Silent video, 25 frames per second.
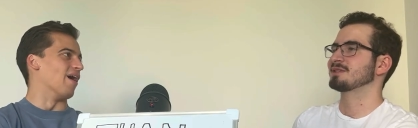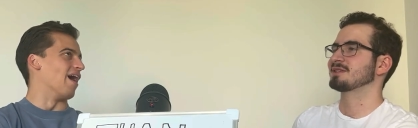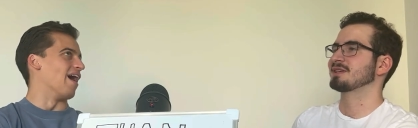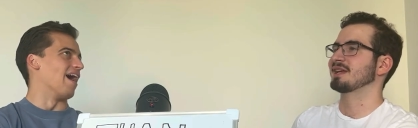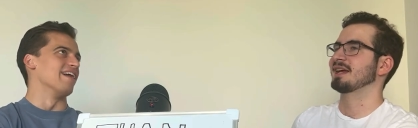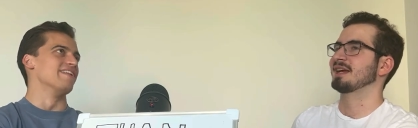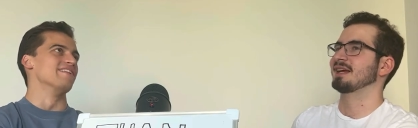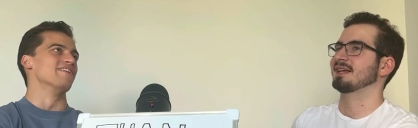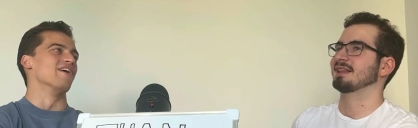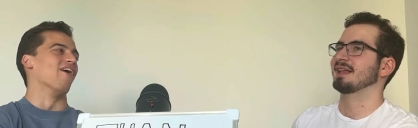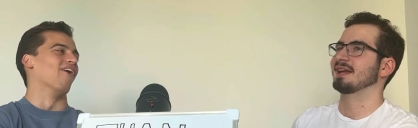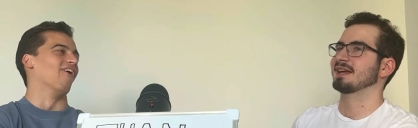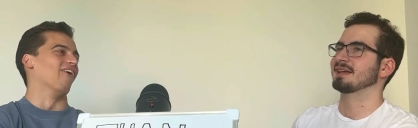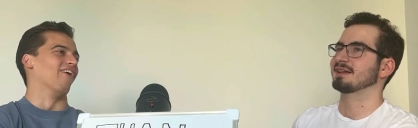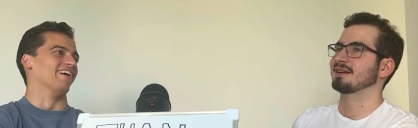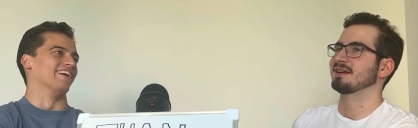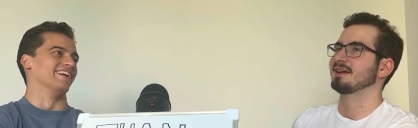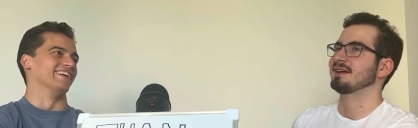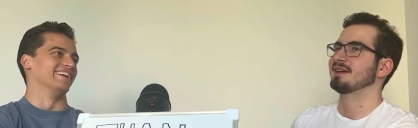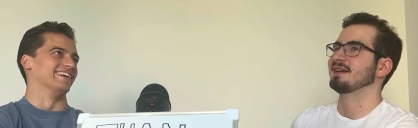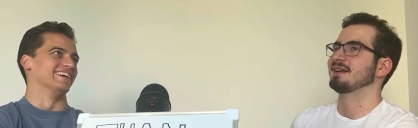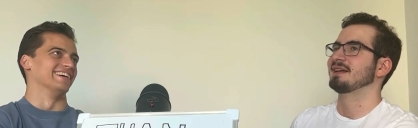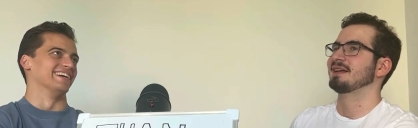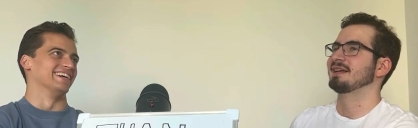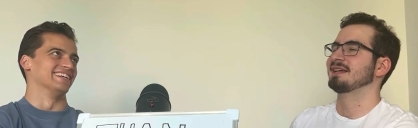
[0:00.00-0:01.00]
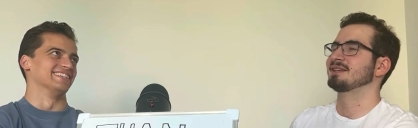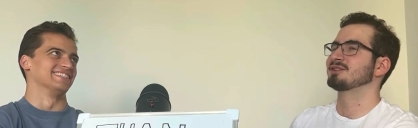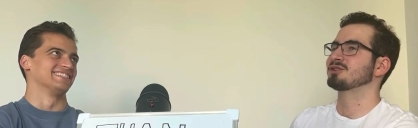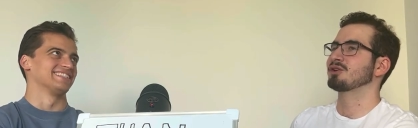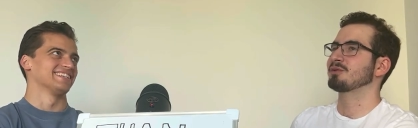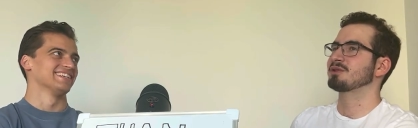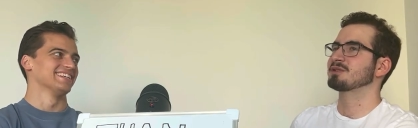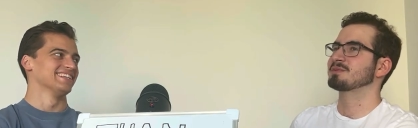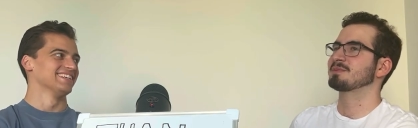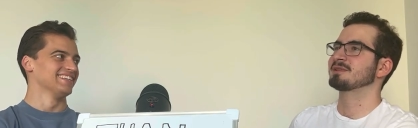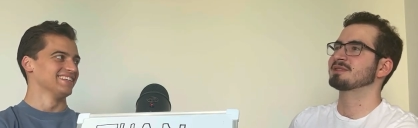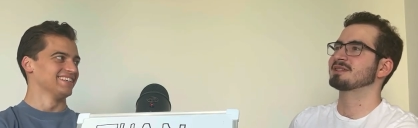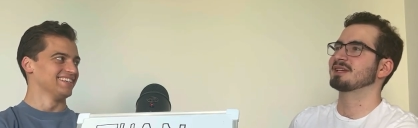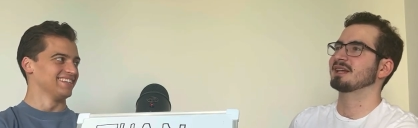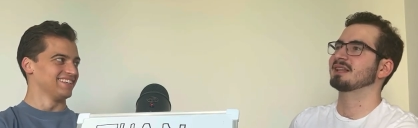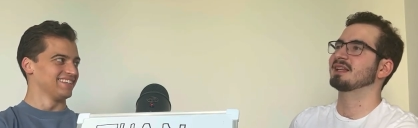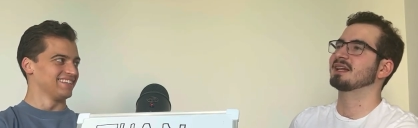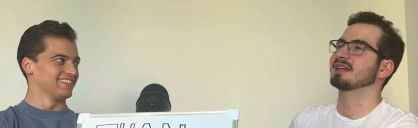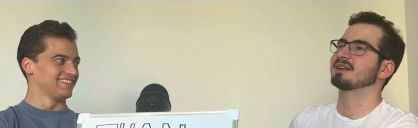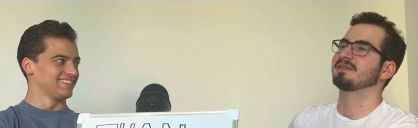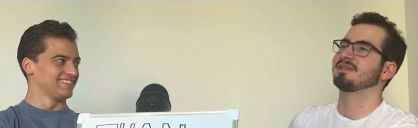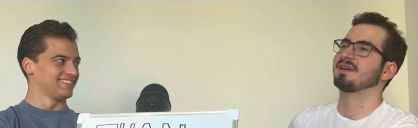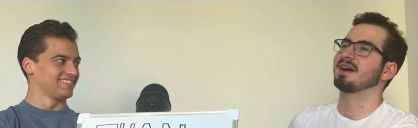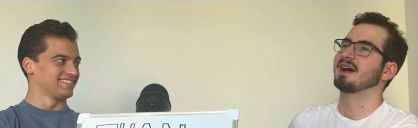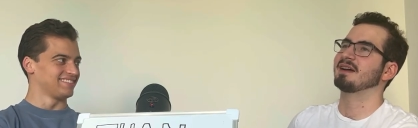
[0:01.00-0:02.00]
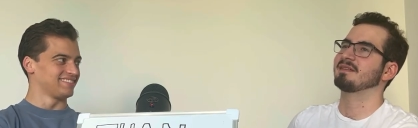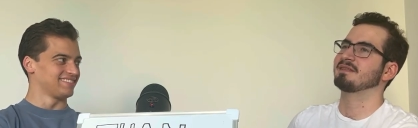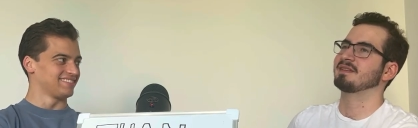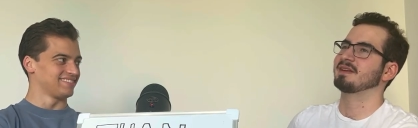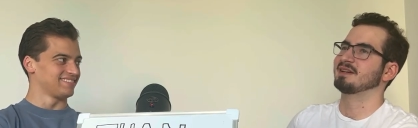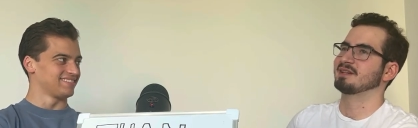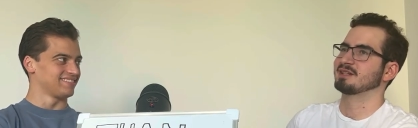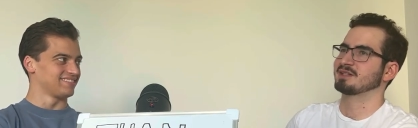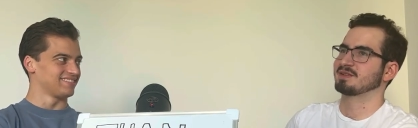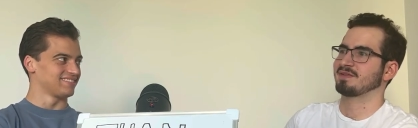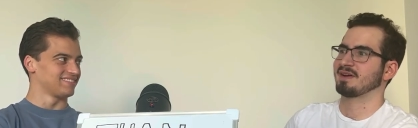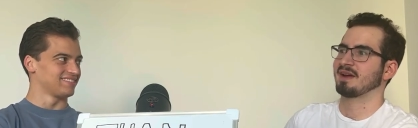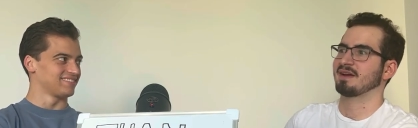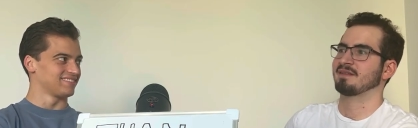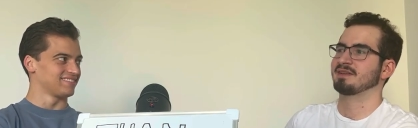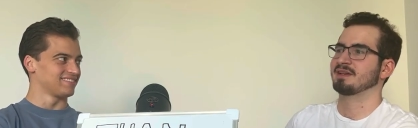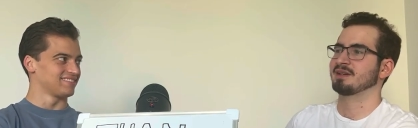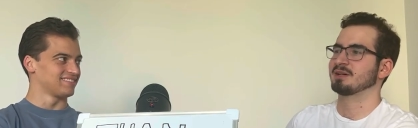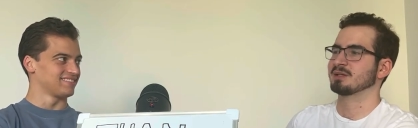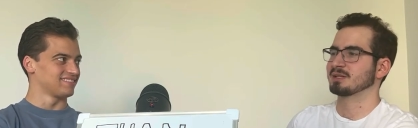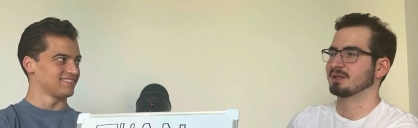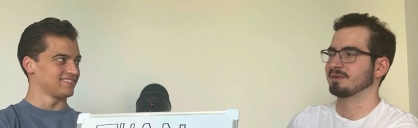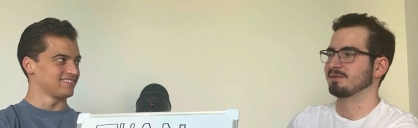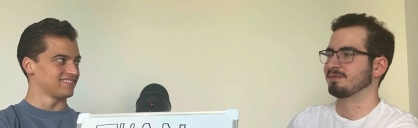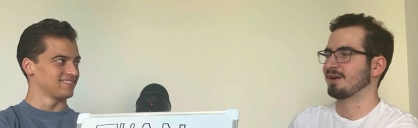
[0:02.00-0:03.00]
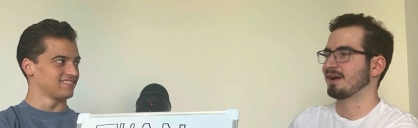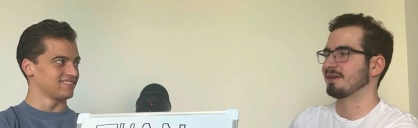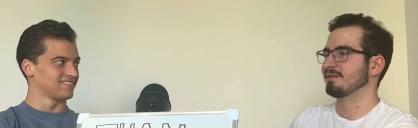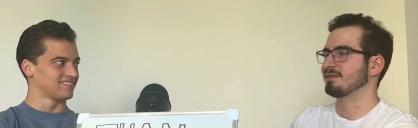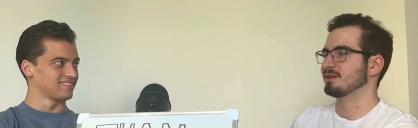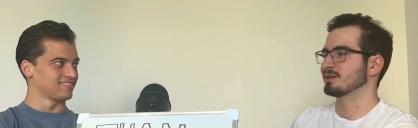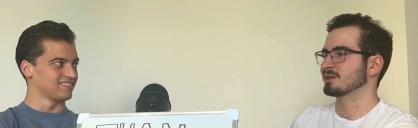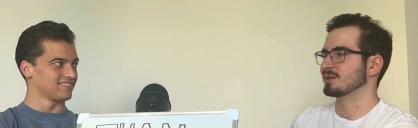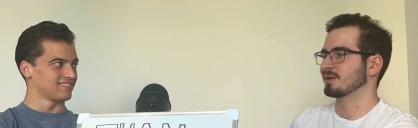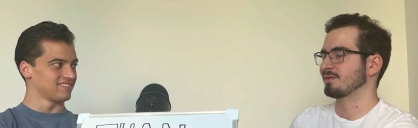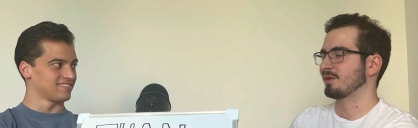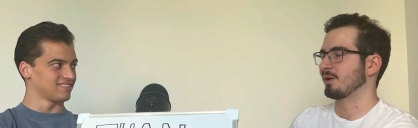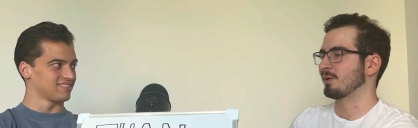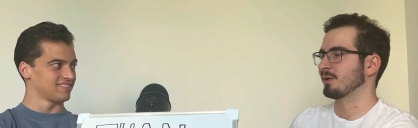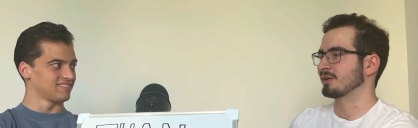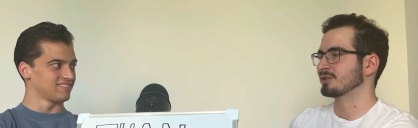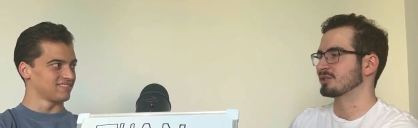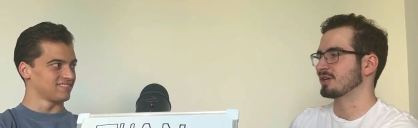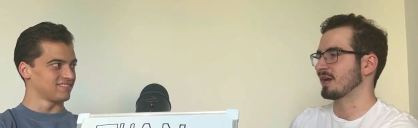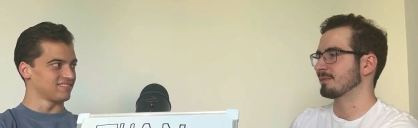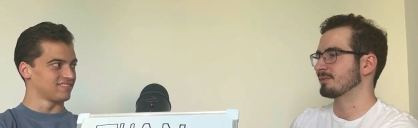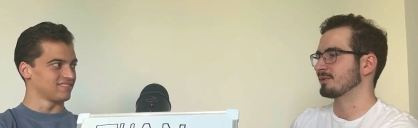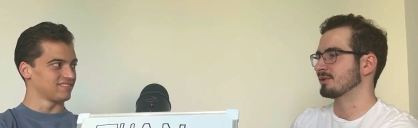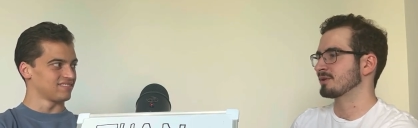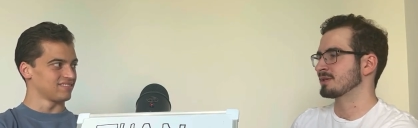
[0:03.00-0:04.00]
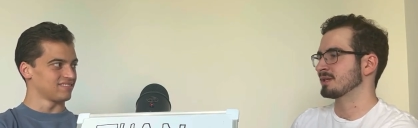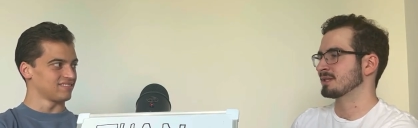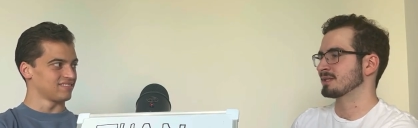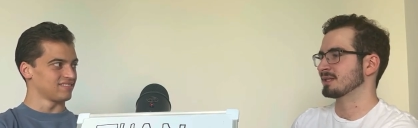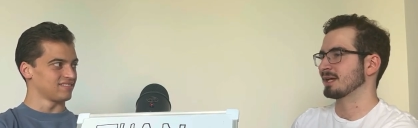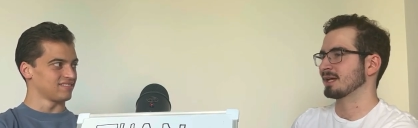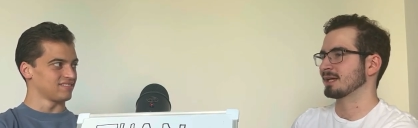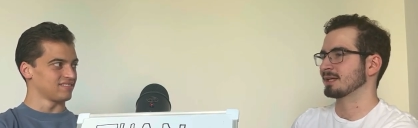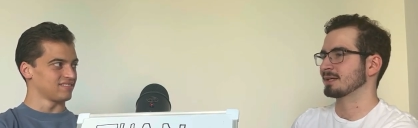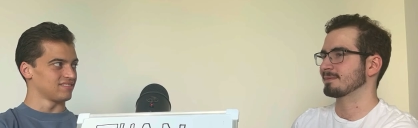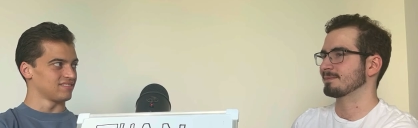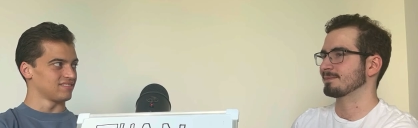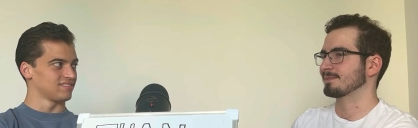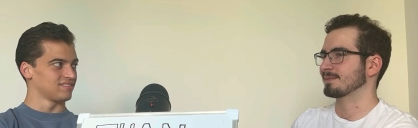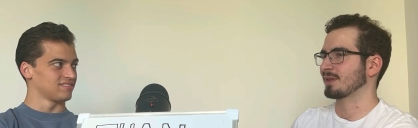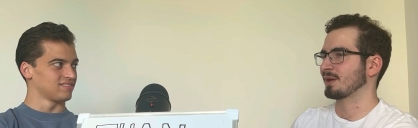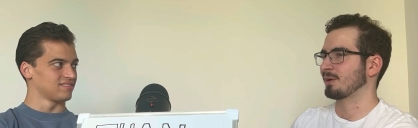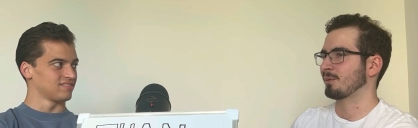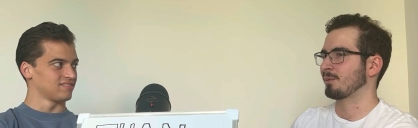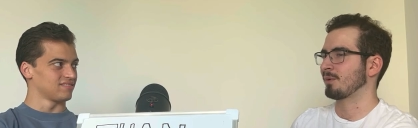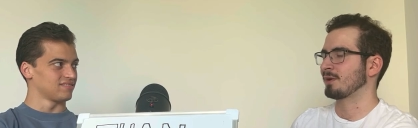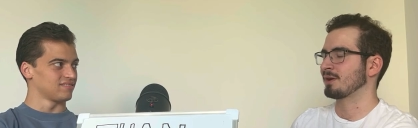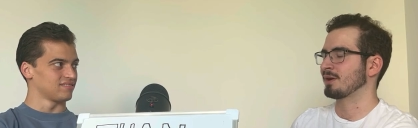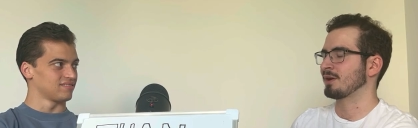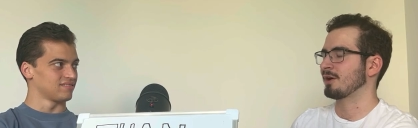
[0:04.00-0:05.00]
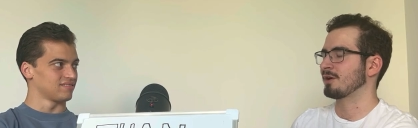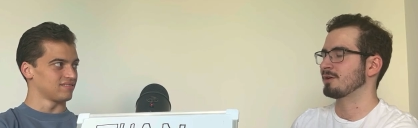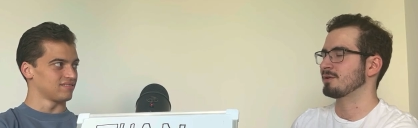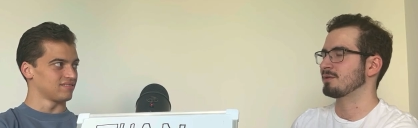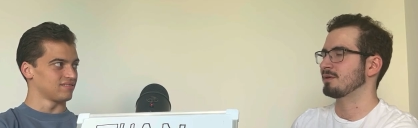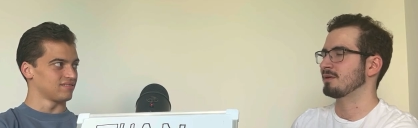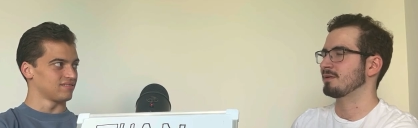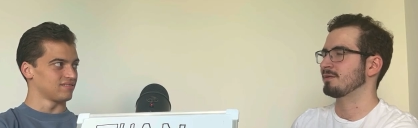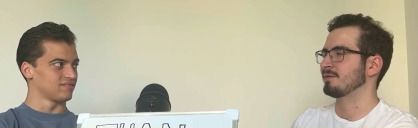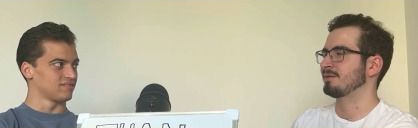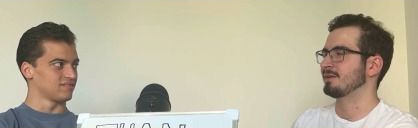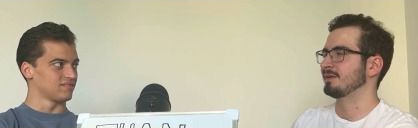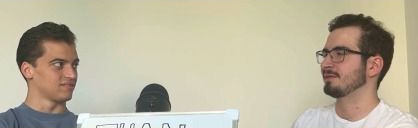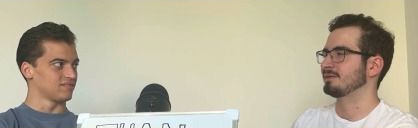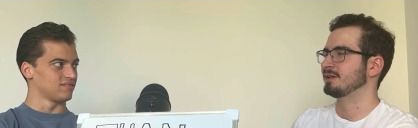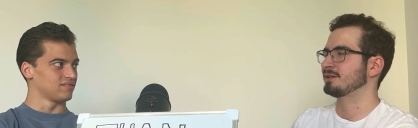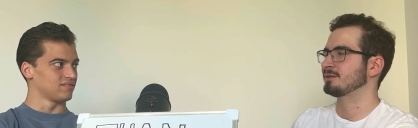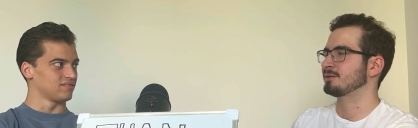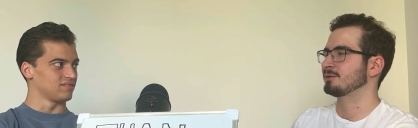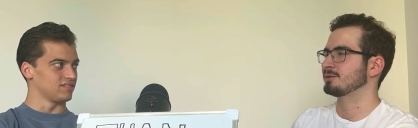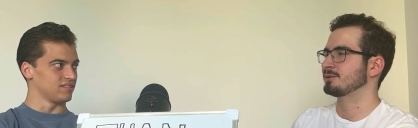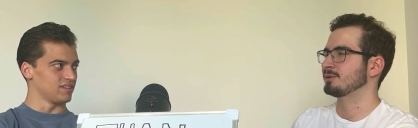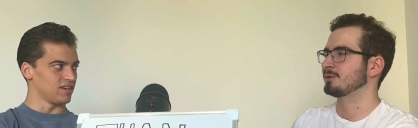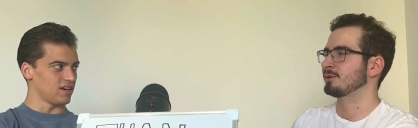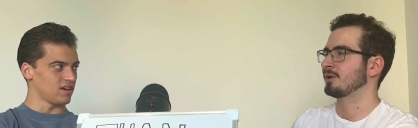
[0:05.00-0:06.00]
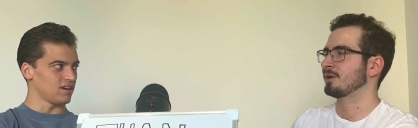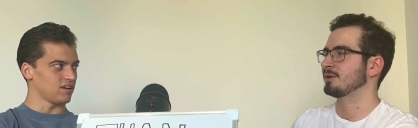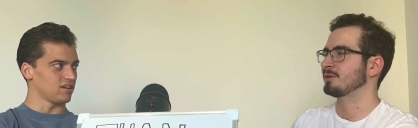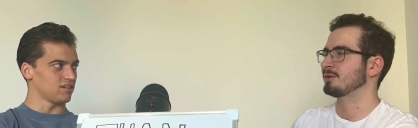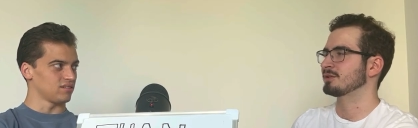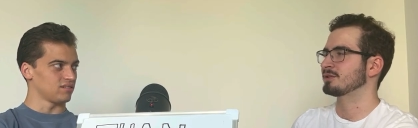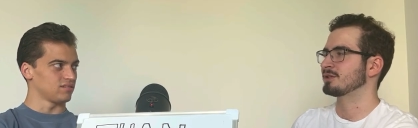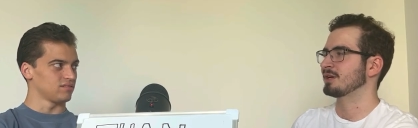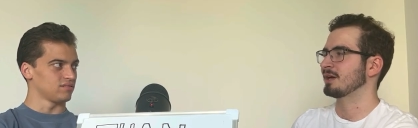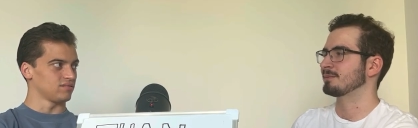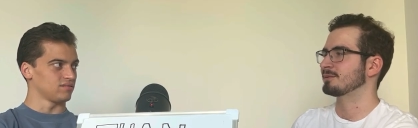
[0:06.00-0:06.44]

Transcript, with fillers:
Speaker 1: saying no like he's always been saying like five years five years and five years of oda chapters is like 150 to 200 yeah.